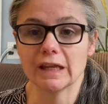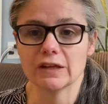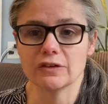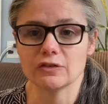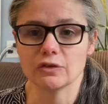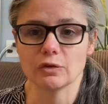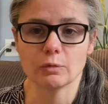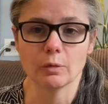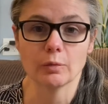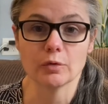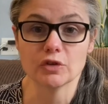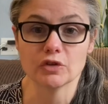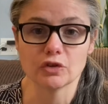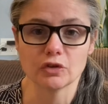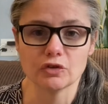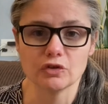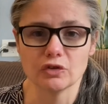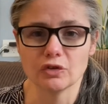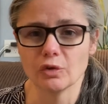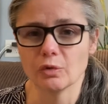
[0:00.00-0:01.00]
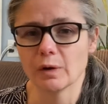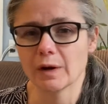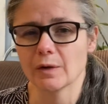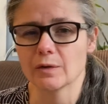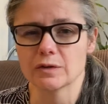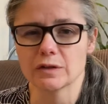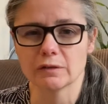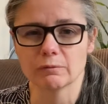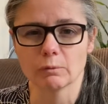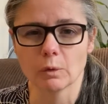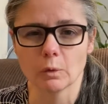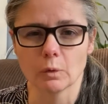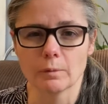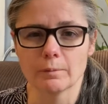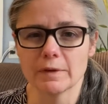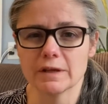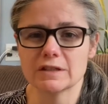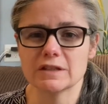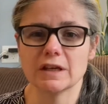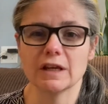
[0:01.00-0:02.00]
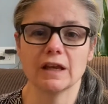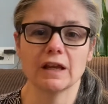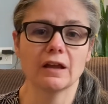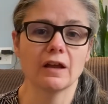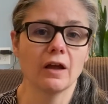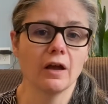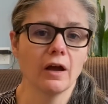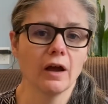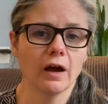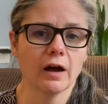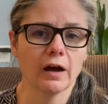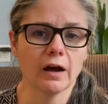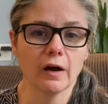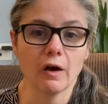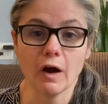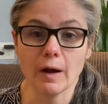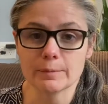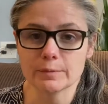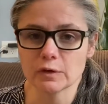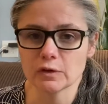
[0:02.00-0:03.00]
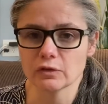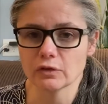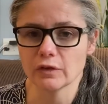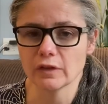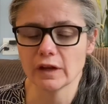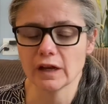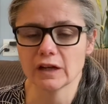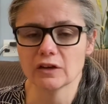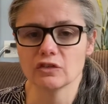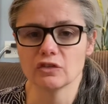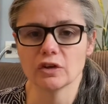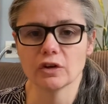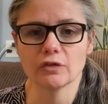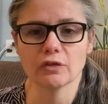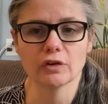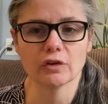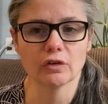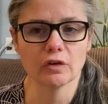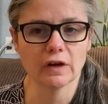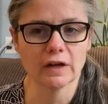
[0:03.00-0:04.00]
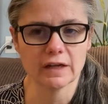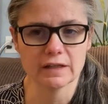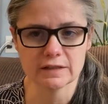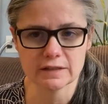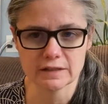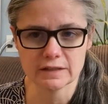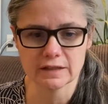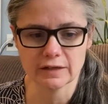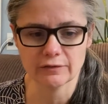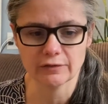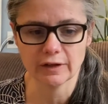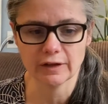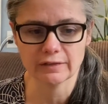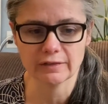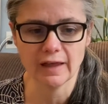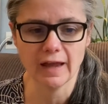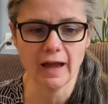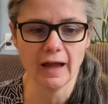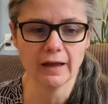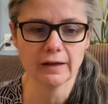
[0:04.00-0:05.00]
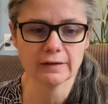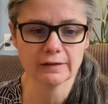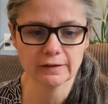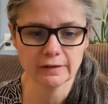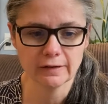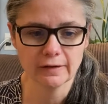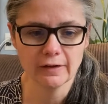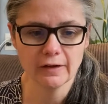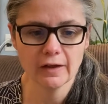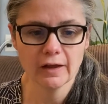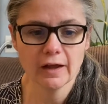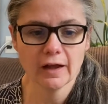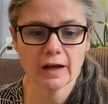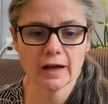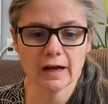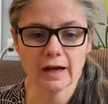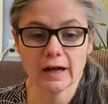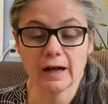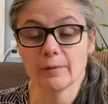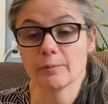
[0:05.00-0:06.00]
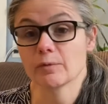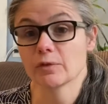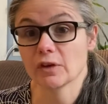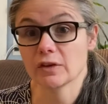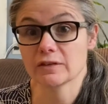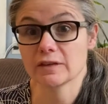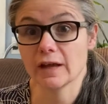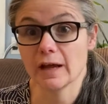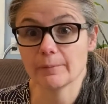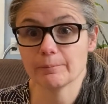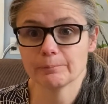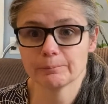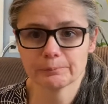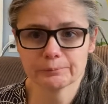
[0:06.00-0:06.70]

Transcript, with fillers: do and what we should do, what, I was, what we're missing, uh, options for the next year for grades and stuff like that. Um, so that's that.